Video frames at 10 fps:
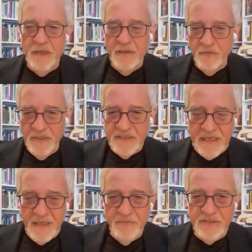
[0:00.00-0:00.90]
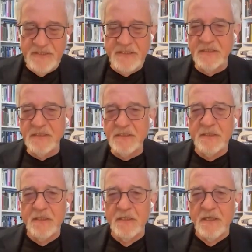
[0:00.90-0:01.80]
what has happened since,
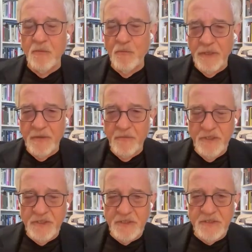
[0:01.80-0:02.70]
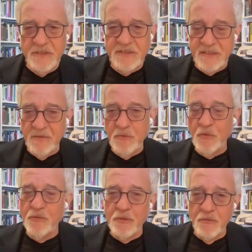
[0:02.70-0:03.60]
we can reach some
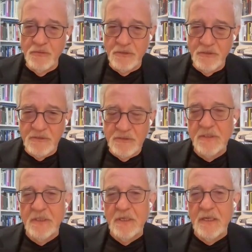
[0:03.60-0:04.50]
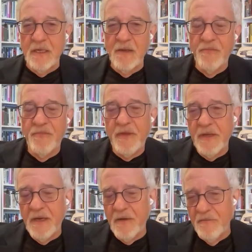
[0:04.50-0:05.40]
conclusions. They
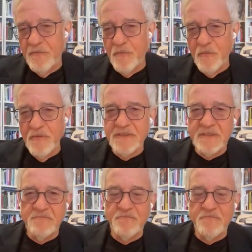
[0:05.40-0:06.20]
are, of course,